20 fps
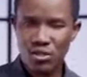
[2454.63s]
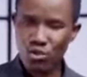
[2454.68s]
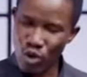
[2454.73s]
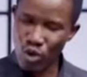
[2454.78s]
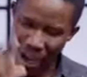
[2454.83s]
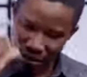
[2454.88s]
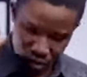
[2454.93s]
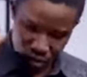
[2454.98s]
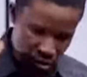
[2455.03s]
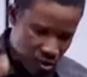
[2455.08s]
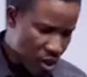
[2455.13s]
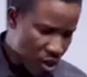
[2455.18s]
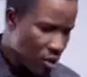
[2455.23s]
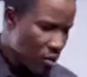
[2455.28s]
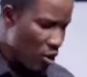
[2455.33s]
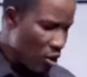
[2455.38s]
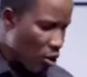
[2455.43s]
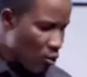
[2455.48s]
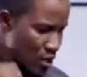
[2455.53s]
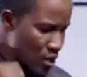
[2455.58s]
And you have to
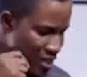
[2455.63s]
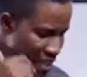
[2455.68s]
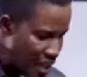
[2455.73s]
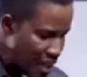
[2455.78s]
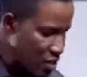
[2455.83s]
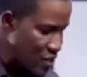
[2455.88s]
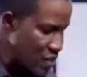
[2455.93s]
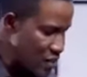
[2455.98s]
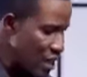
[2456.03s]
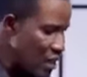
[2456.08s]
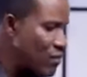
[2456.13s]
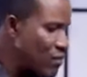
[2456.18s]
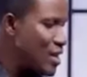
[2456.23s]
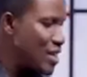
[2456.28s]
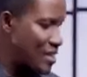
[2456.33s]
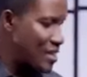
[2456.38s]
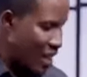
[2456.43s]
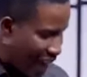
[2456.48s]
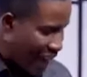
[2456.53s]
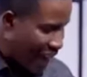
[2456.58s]
always tell yourself
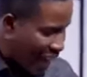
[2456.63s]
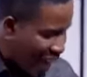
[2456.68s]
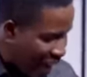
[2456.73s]
that I